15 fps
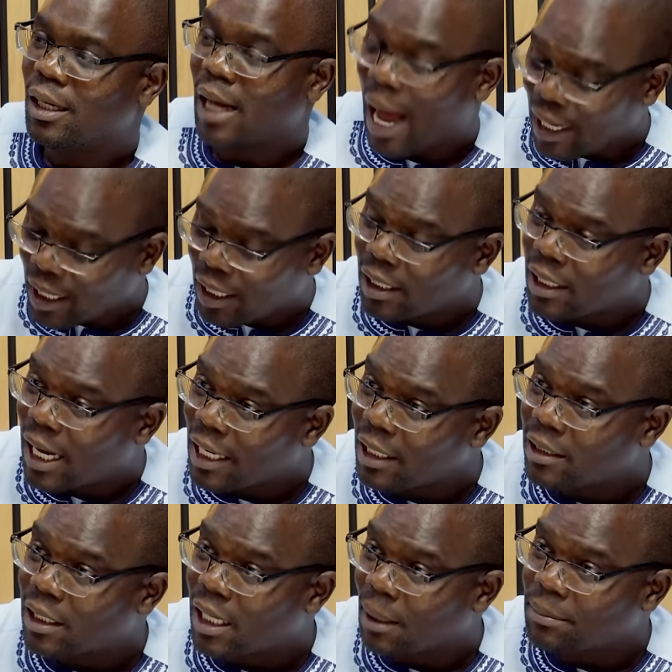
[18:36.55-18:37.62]
Under the
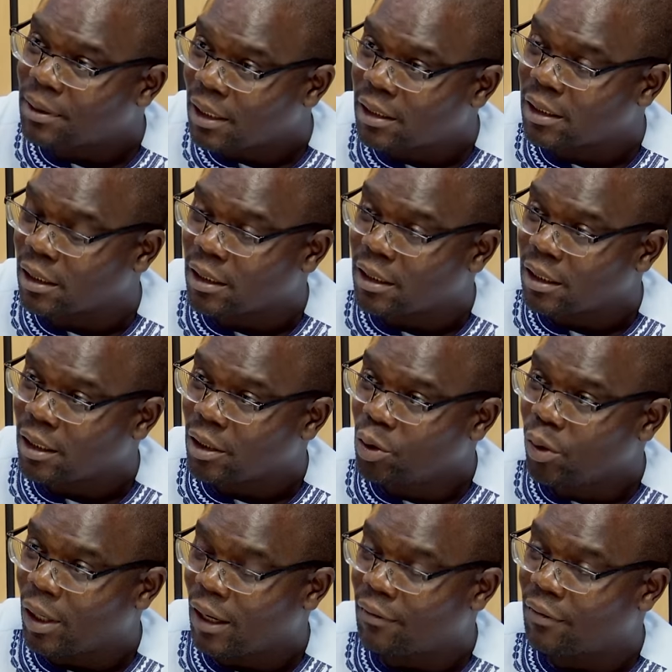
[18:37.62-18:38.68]
current circumstances,
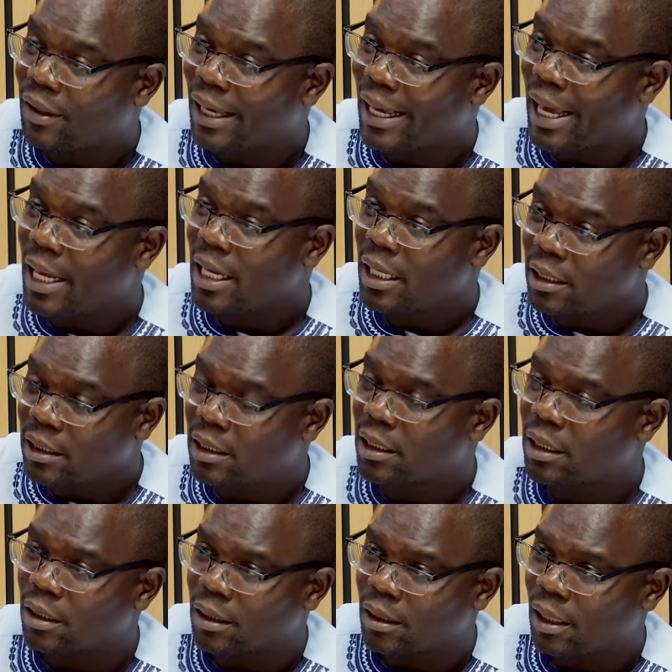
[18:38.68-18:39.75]
you have the
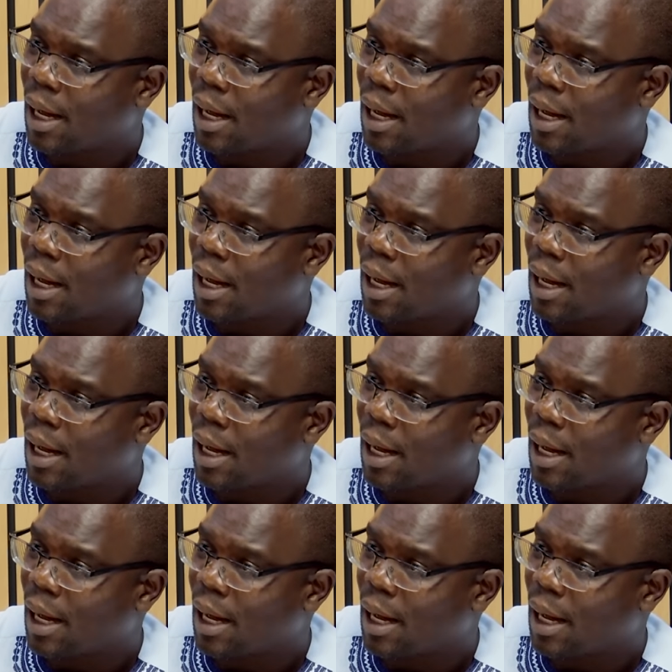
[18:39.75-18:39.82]
ANC.